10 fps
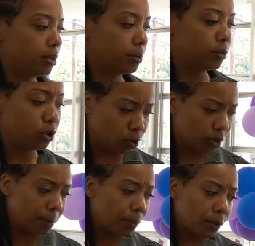new
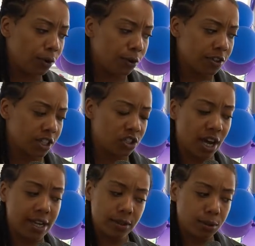and improved
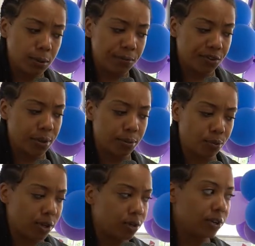giant hoop for
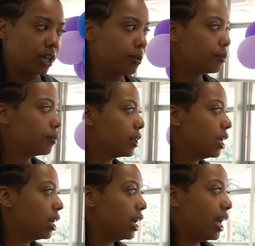embroidery,
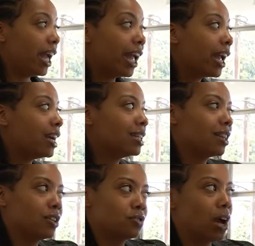and
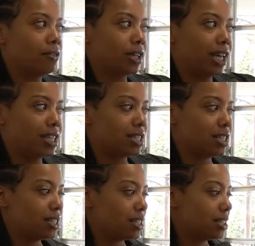the travel
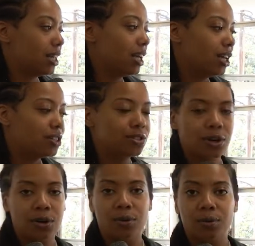cases.
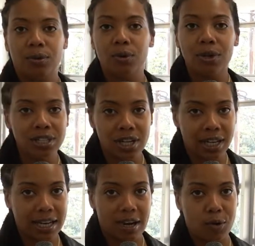So you can check
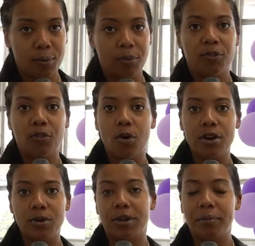it out before
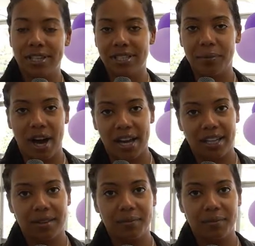you commit to buying.